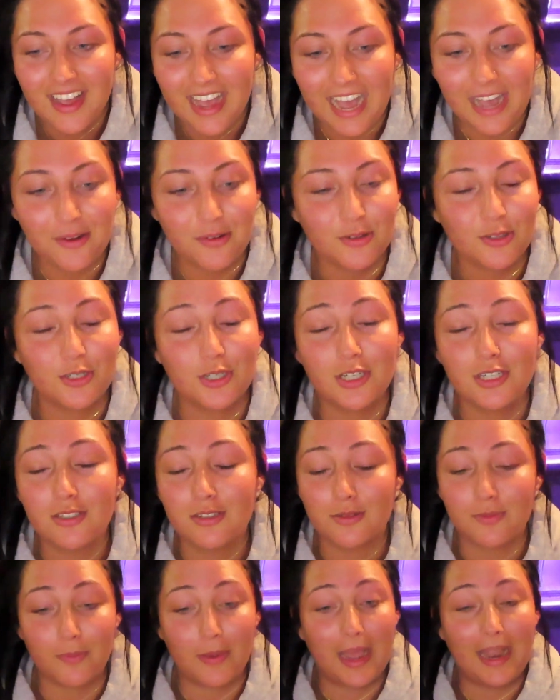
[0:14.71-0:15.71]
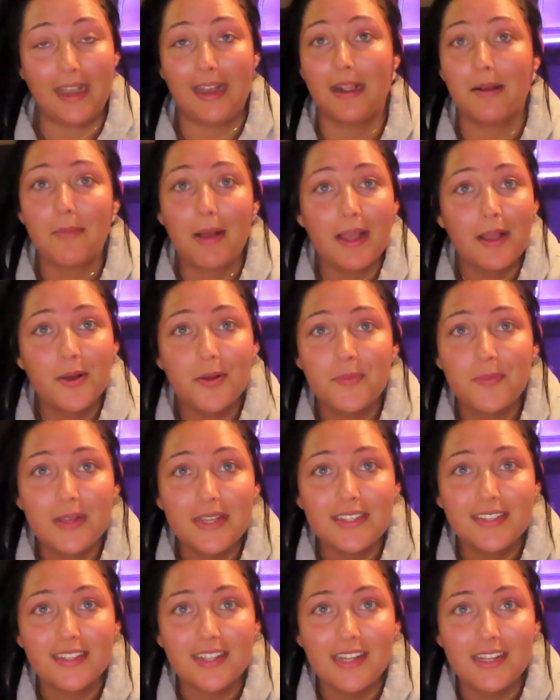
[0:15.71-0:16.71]
I was just minding my own
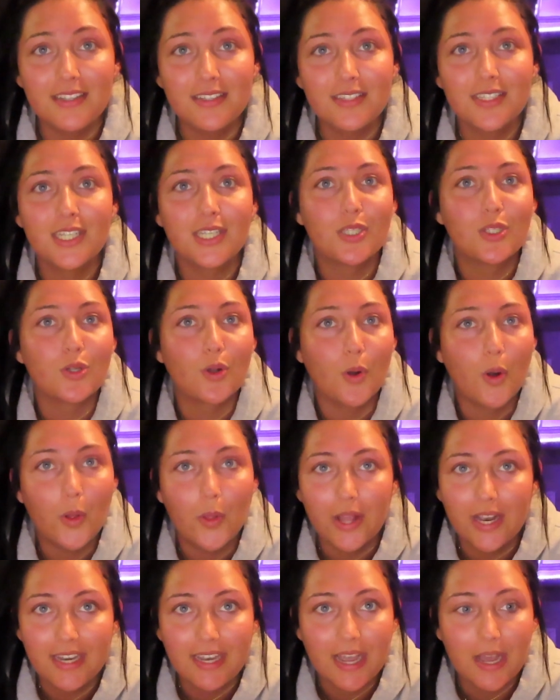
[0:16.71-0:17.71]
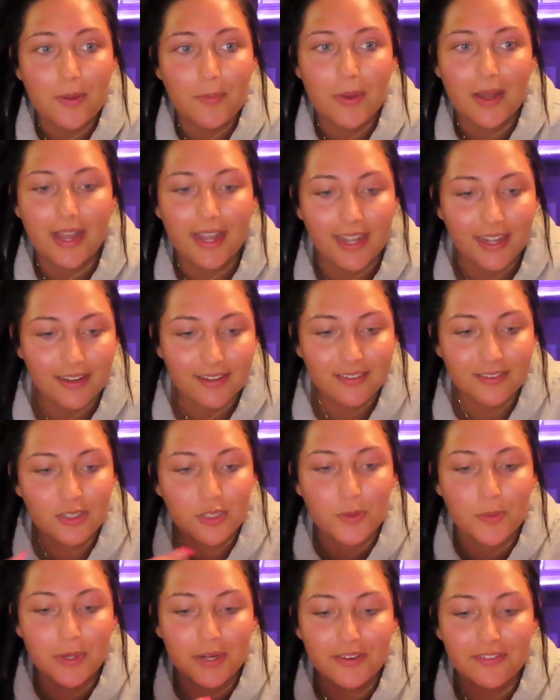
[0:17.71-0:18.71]
business, scrolling down my
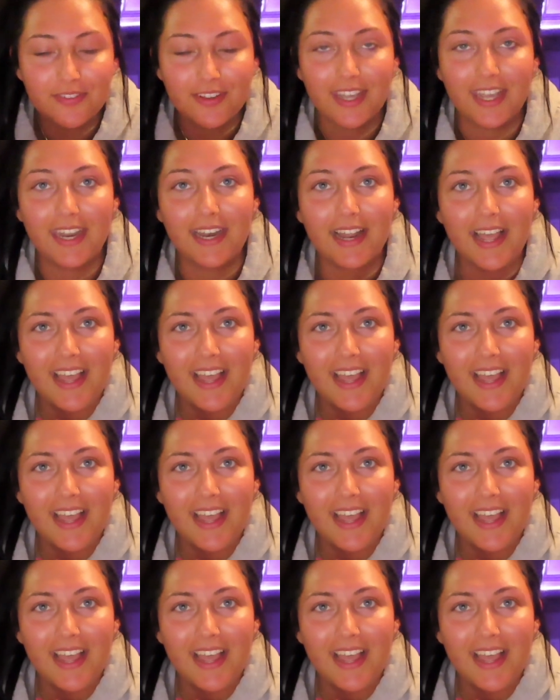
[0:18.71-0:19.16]
Twitter feed,